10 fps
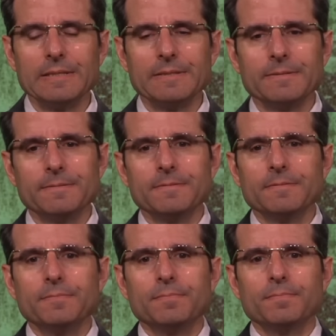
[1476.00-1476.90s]

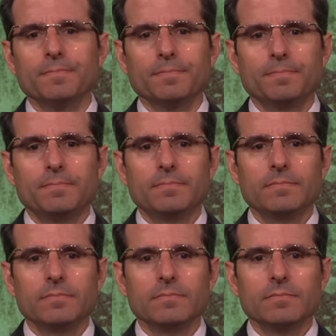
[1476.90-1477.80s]

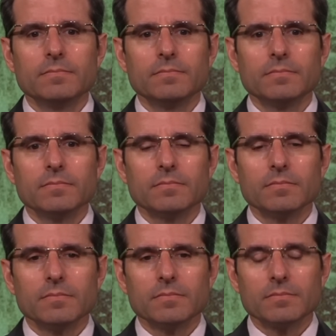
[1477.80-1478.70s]

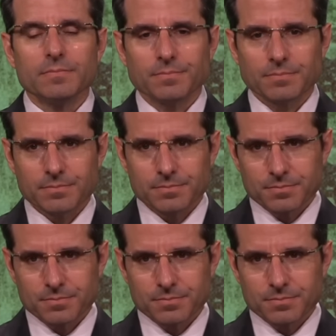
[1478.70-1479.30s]
(no one is talking)